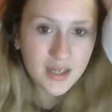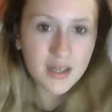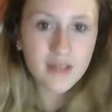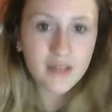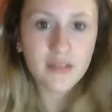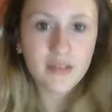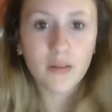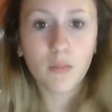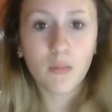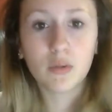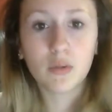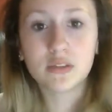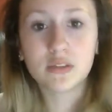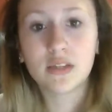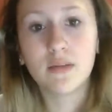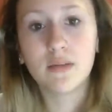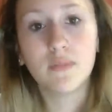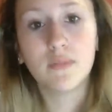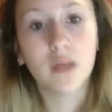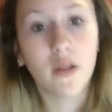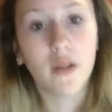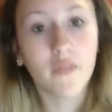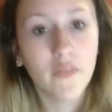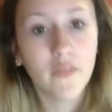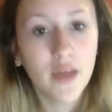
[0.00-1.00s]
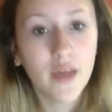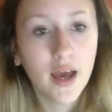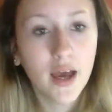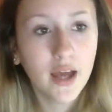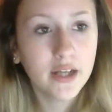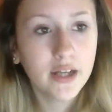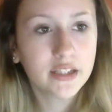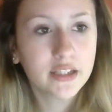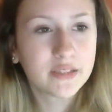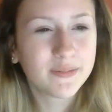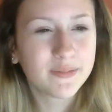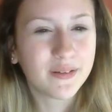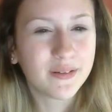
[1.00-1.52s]
And then once I'm done that,
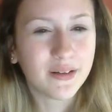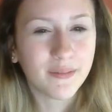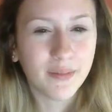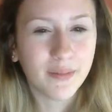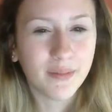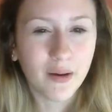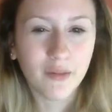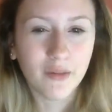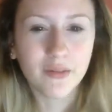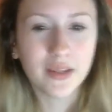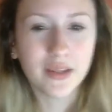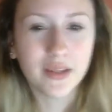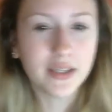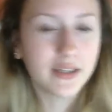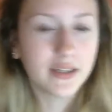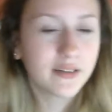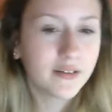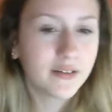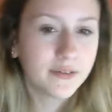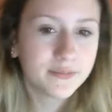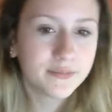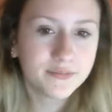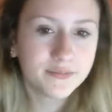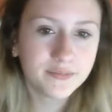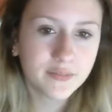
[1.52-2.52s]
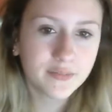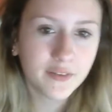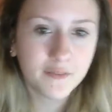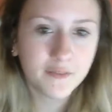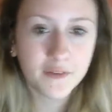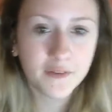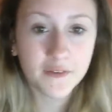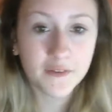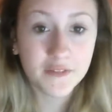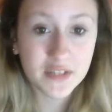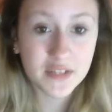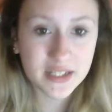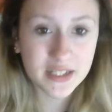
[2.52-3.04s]
it's been about like
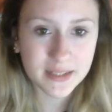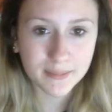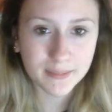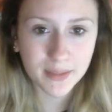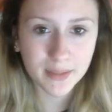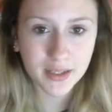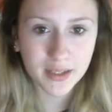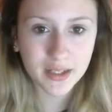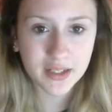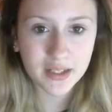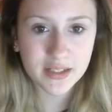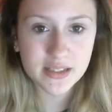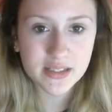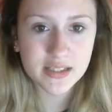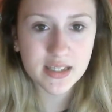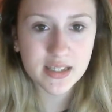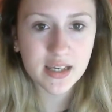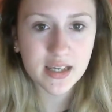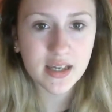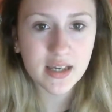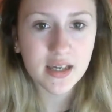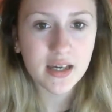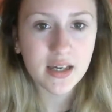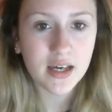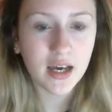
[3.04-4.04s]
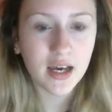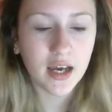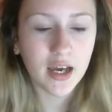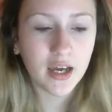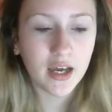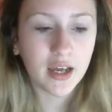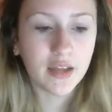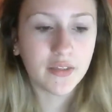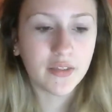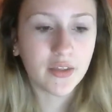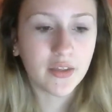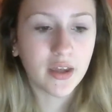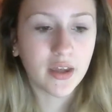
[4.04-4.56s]
15 minutes,
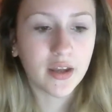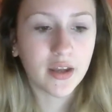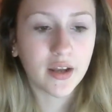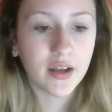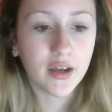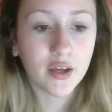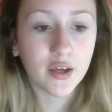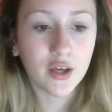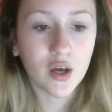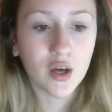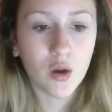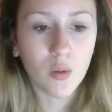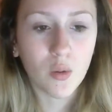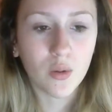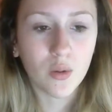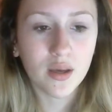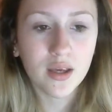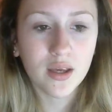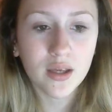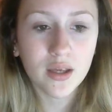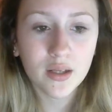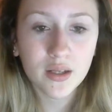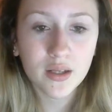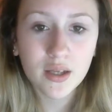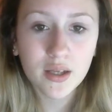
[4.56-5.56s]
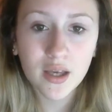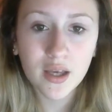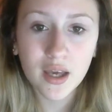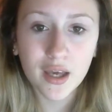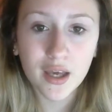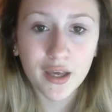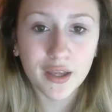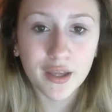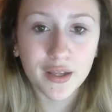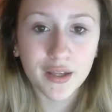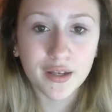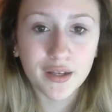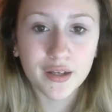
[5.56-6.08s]
and then I go in
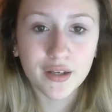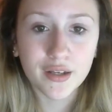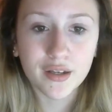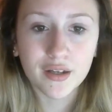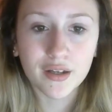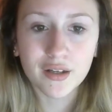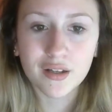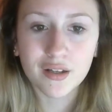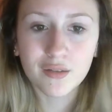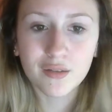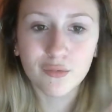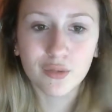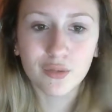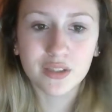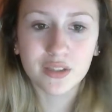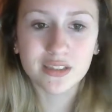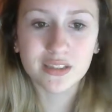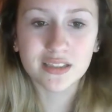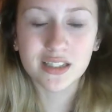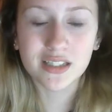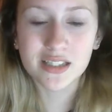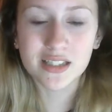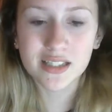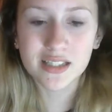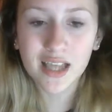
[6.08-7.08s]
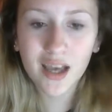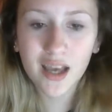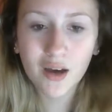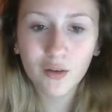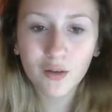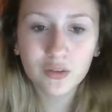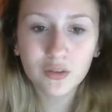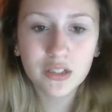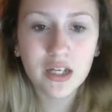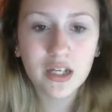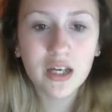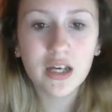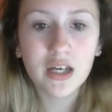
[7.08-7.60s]
and rinse this
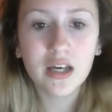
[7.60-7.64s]
out.